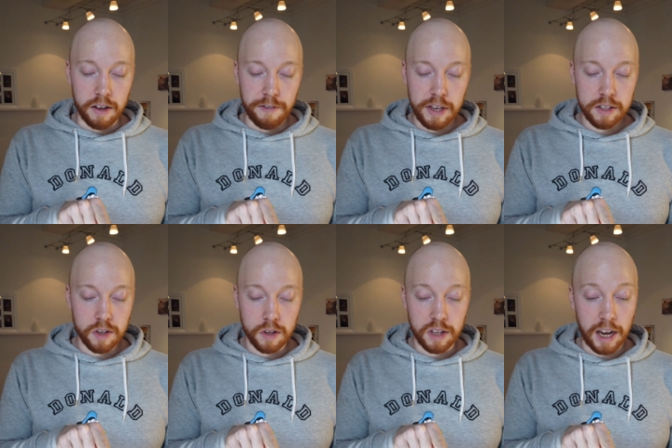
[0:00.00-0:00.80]
feast
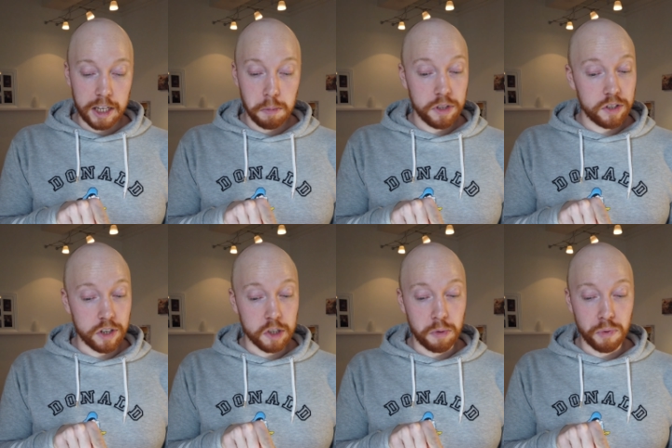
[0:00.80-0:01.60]
on delectable
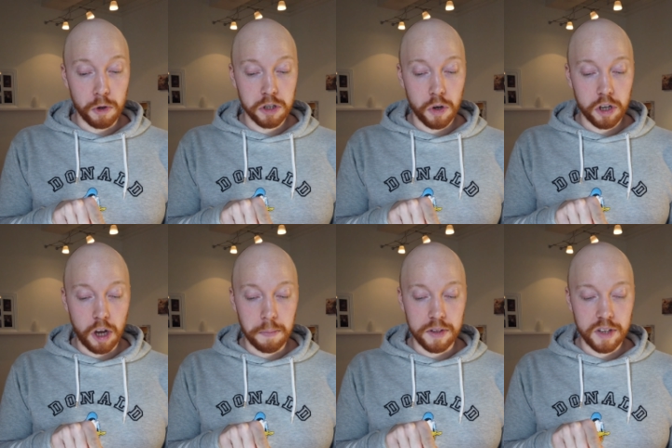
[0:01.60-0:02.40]
desserts before soaking
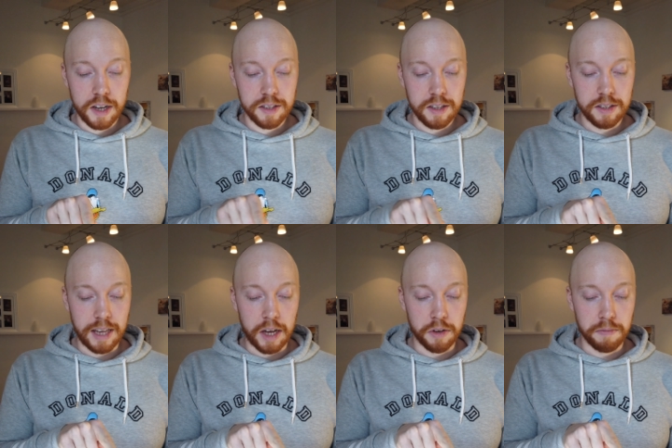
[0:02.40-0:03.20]
up the sights and
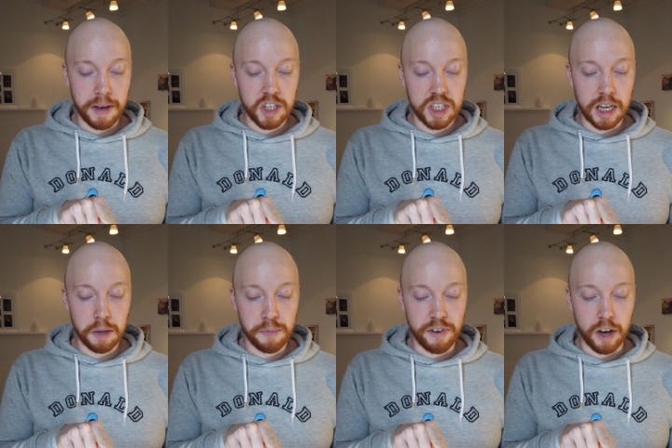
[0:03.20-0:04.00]
sound of Magic
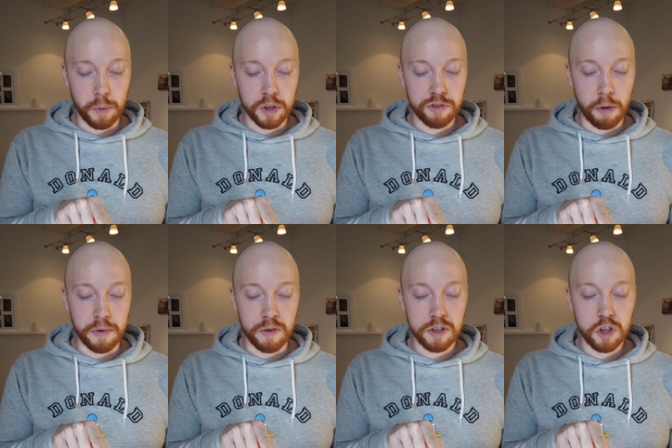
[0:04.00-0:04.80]
Kingdom fireworks from a
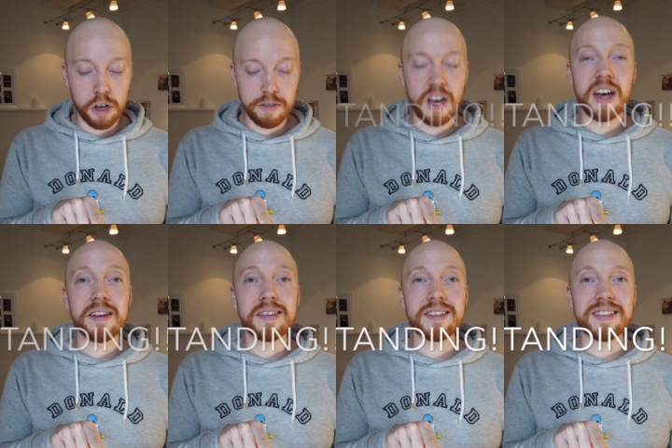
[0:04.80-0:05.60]
reserved
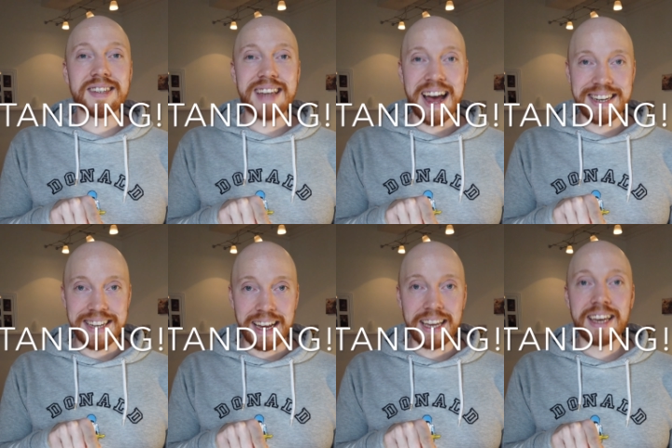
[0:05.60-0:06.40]

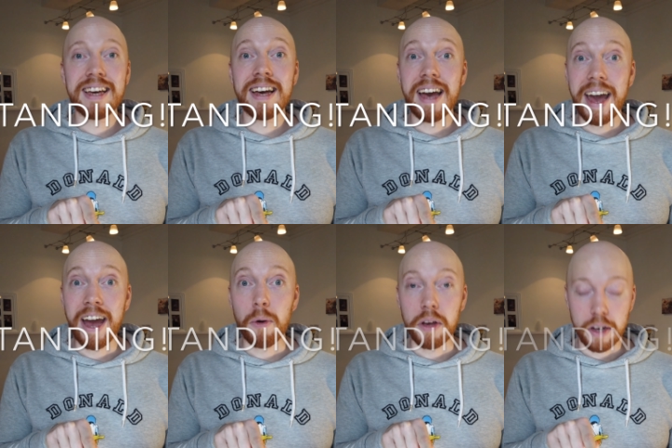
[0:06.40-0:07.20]
standing
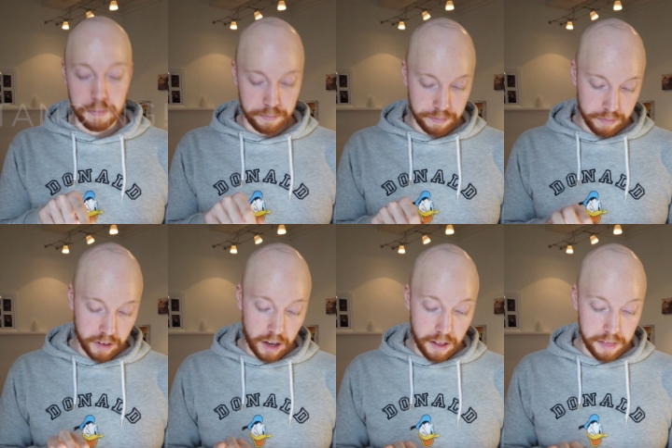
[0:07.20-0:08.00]
area.
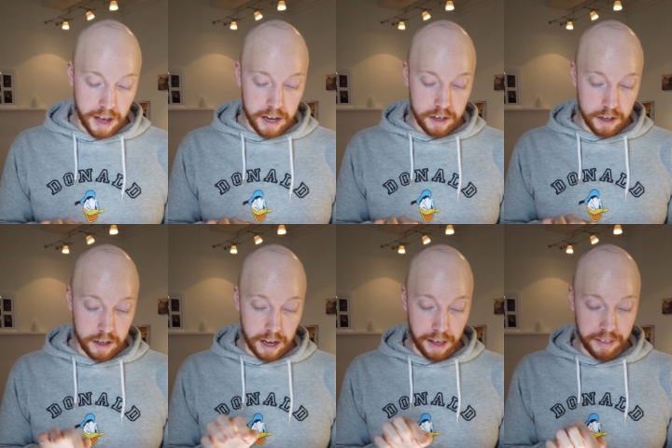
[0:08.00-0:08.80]
Then,
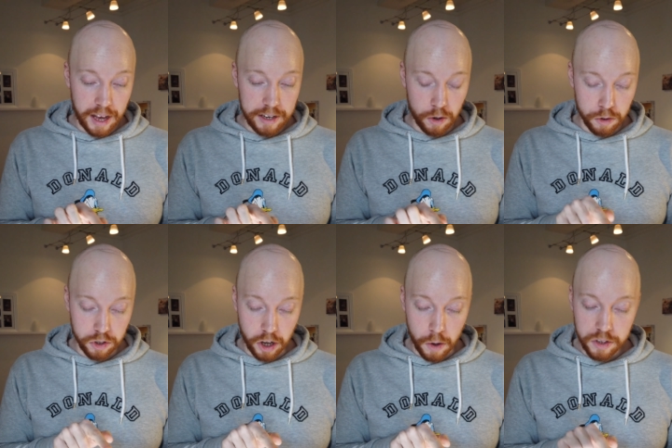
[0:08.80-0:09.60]
at the end, it also
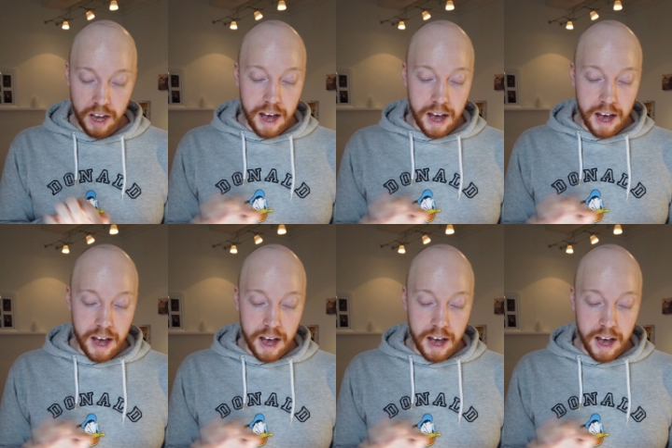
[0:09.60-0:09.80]
goes,